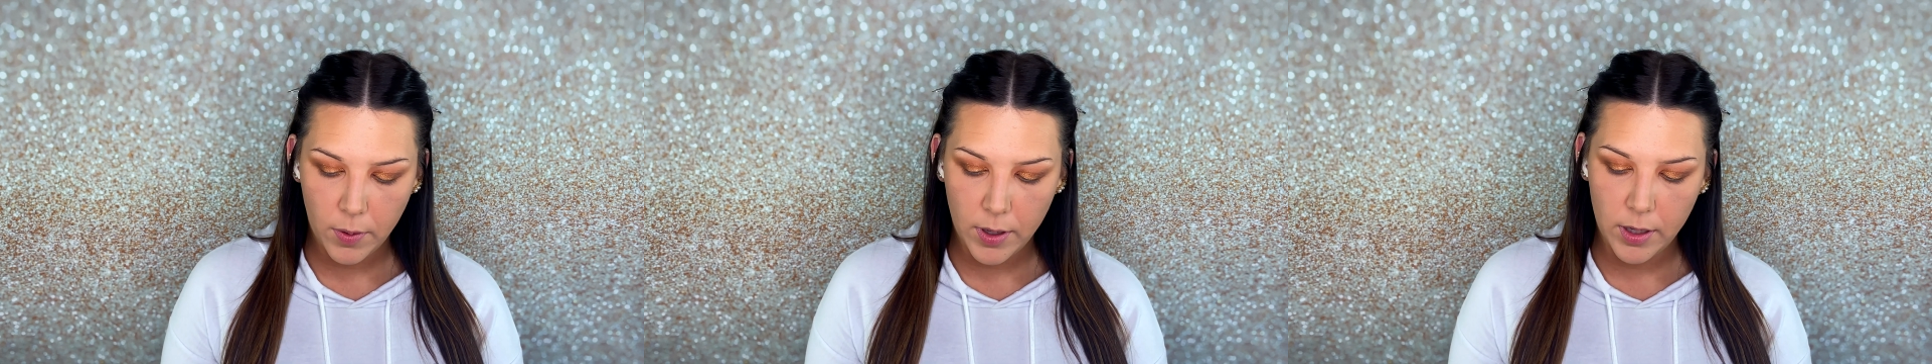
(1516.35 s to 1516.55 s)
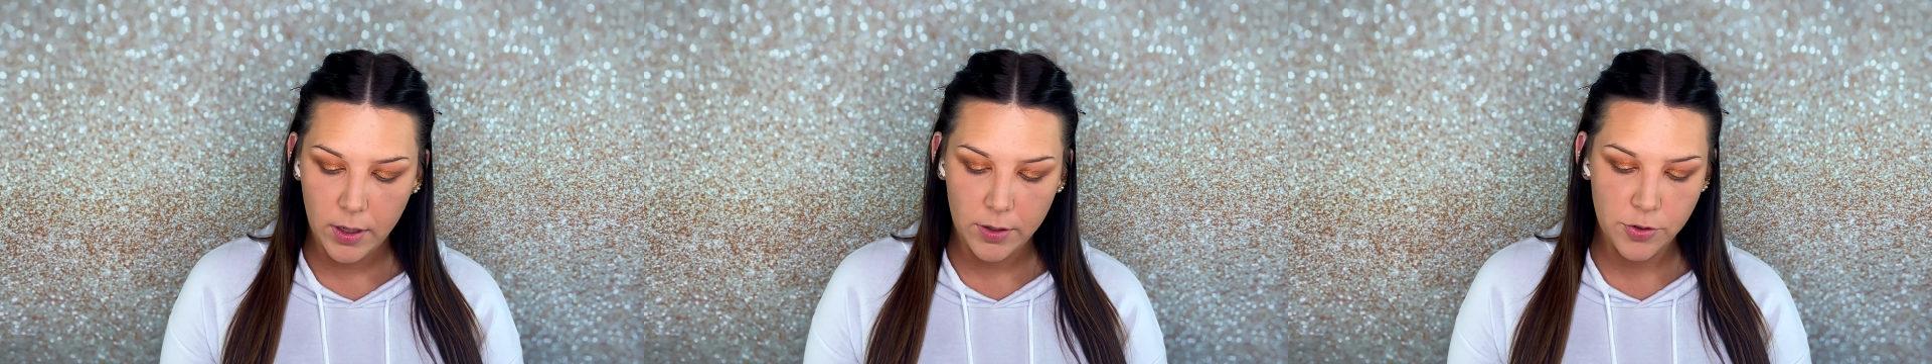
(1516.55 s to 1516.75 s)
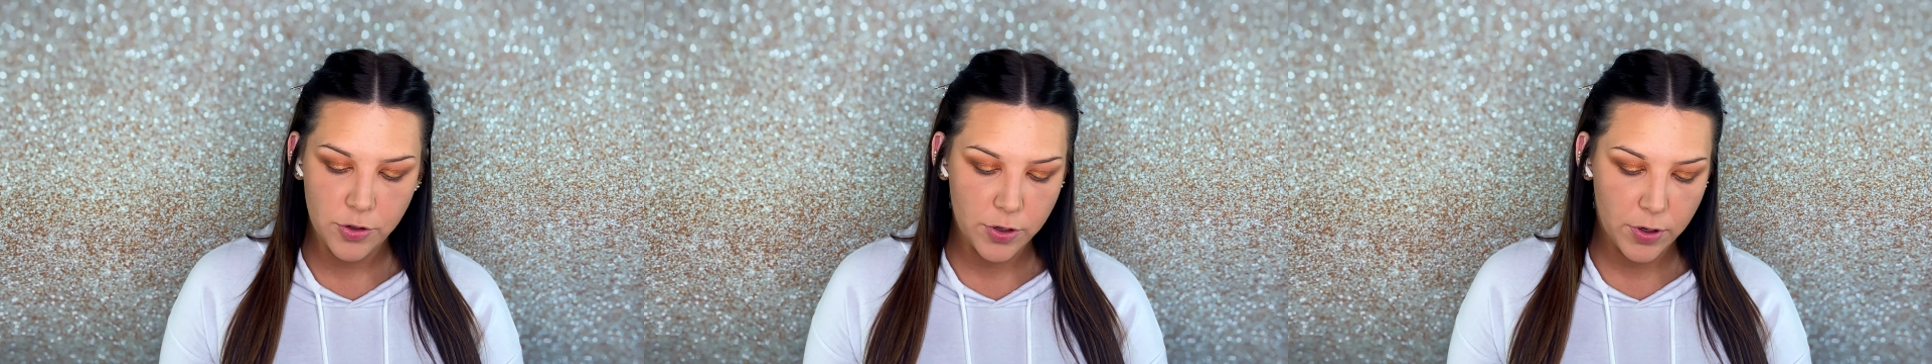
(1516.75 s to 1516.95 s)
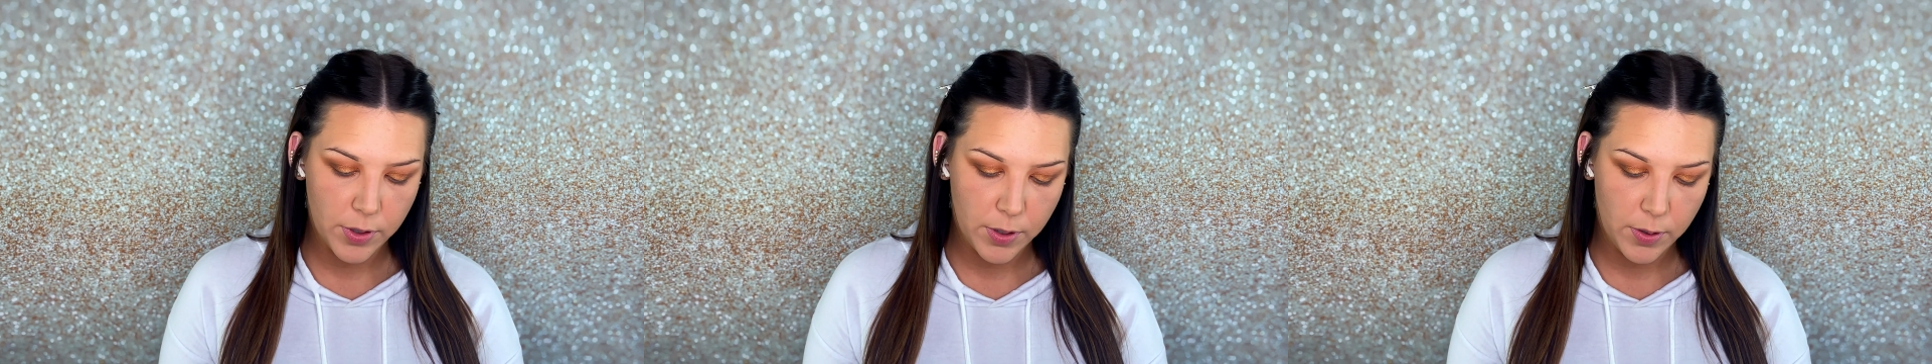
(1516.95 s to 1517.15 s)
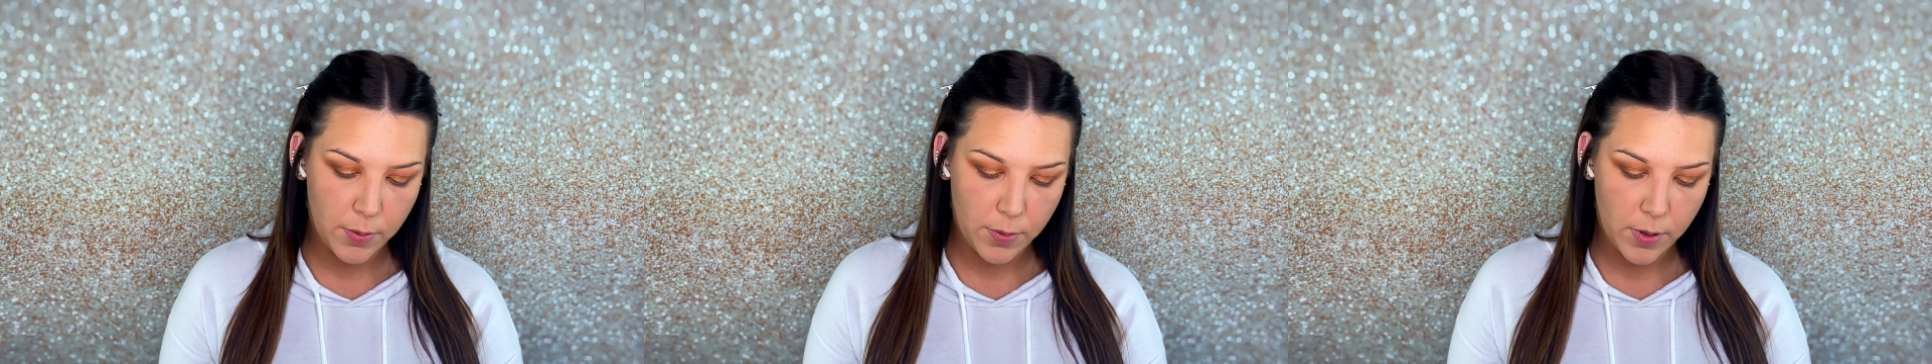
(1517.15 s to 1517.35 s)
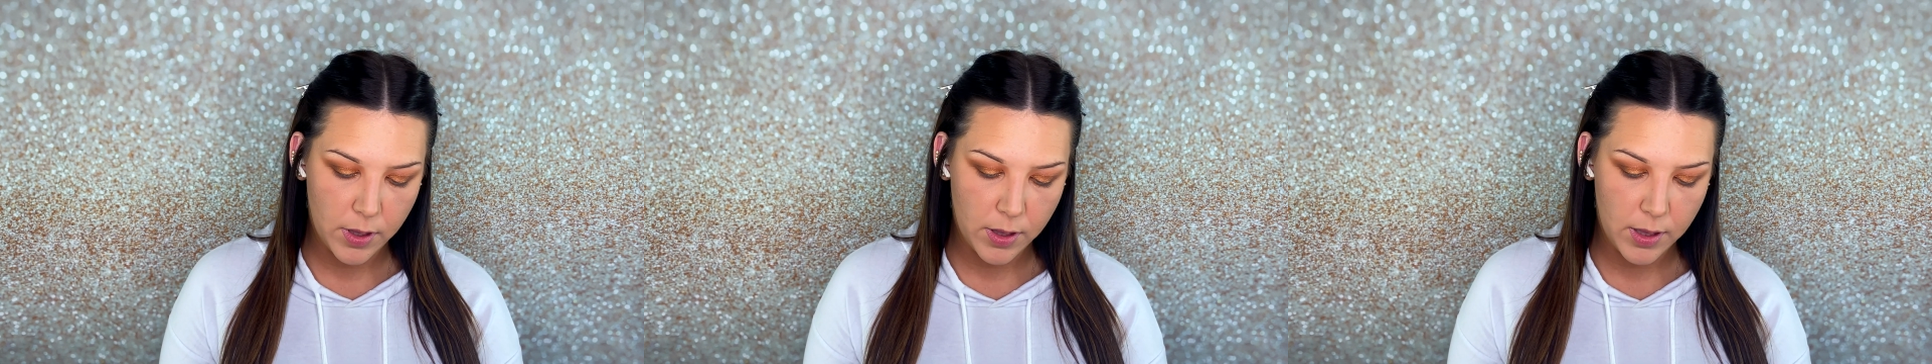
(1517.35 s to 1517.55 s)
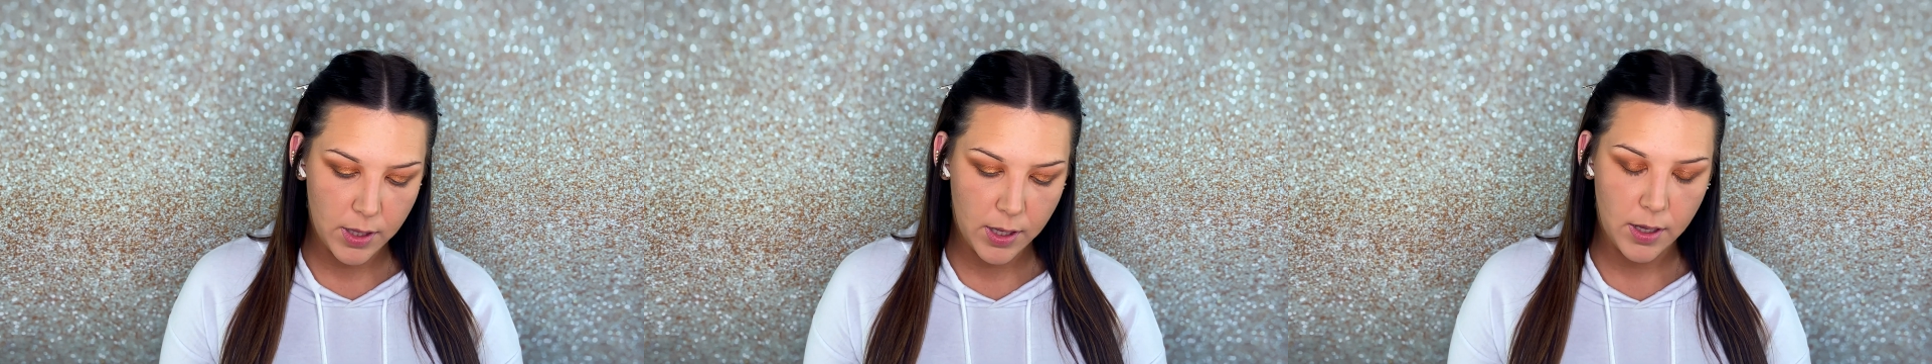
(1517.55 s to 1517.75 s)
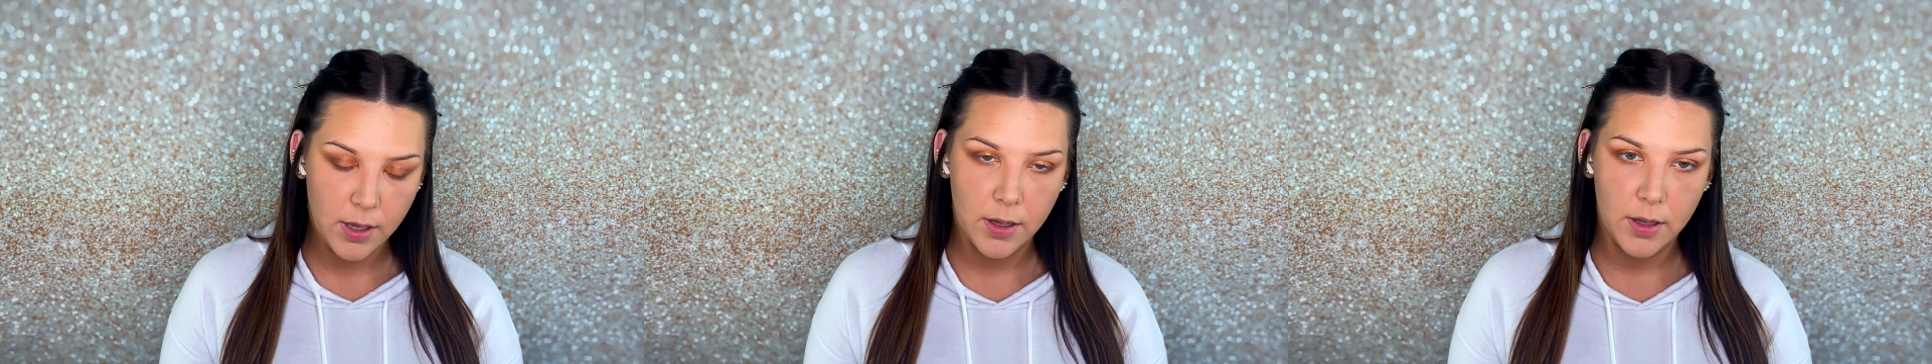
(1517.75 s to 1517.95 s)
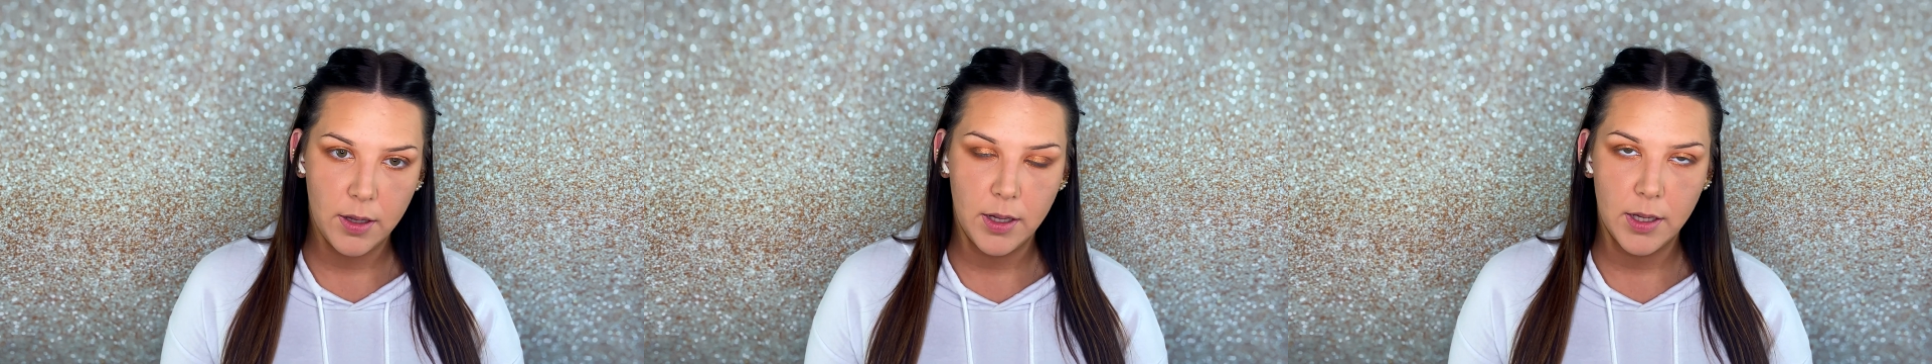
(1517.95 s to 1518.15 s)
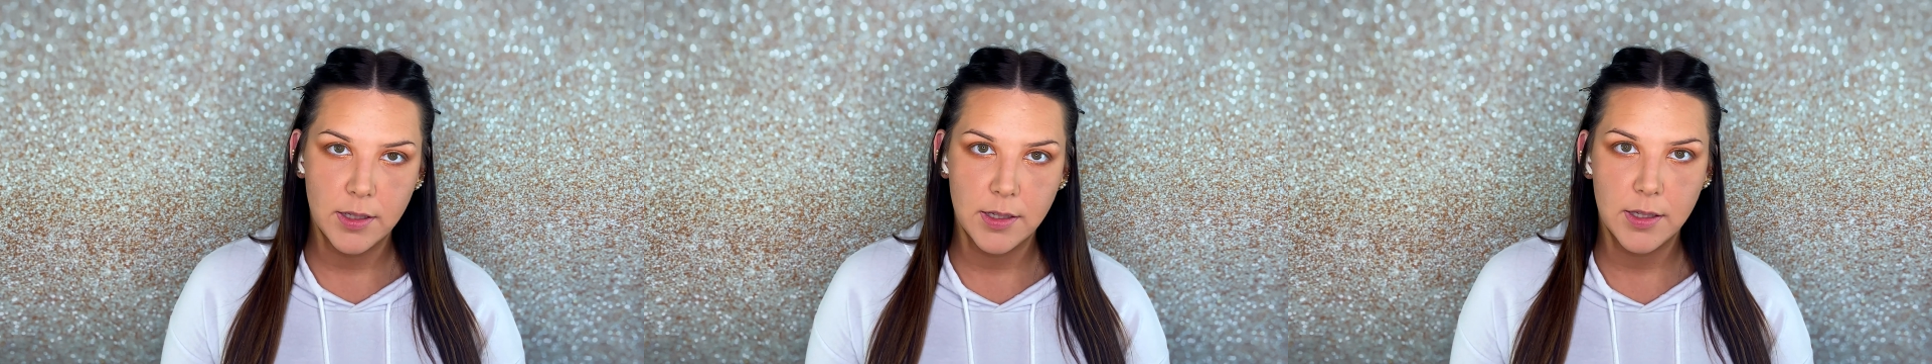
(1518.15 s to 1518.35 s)
in and show you
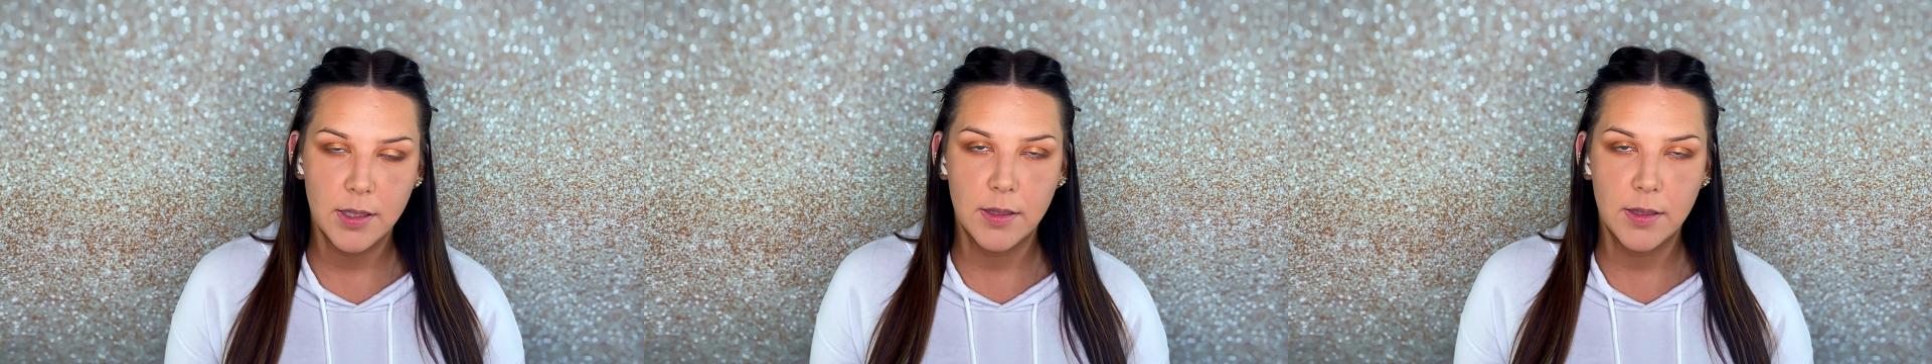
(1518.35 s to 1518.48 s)
it's